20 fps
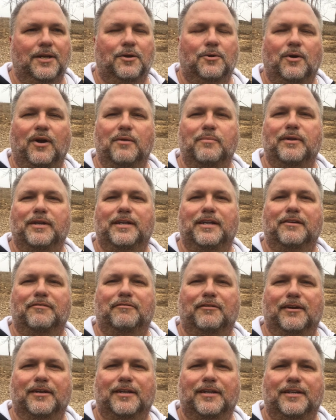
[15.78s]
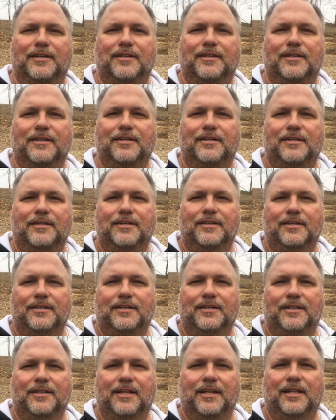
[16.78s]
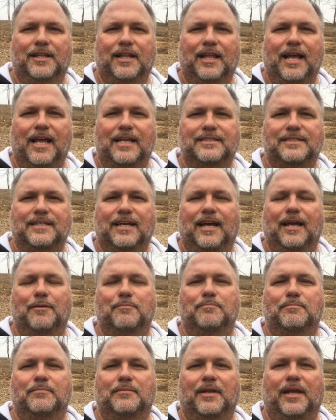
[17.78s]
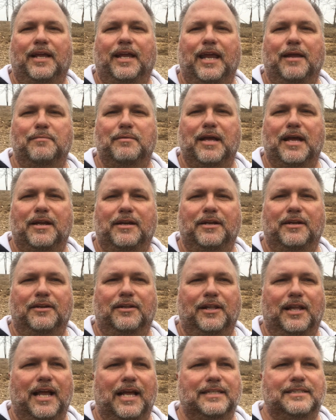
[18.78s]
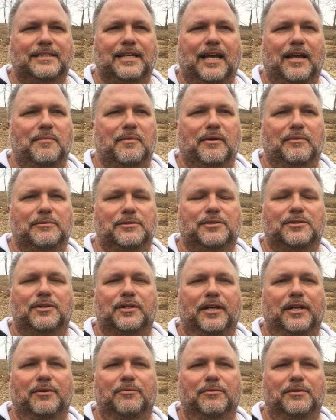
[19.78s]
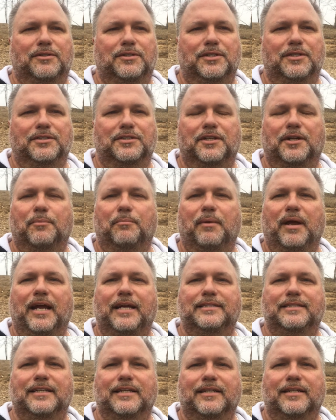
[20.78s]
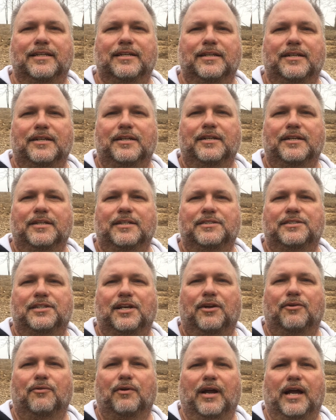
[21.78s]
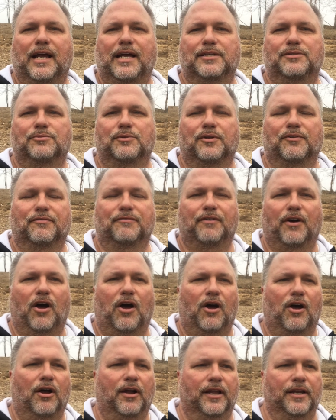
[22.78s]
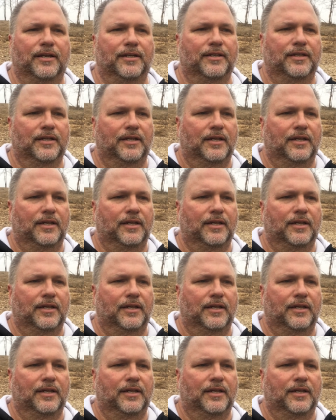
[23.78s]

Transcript: quite a bit different than the last time I came down here. The last time I was treated with just an amazing sunrise with fog and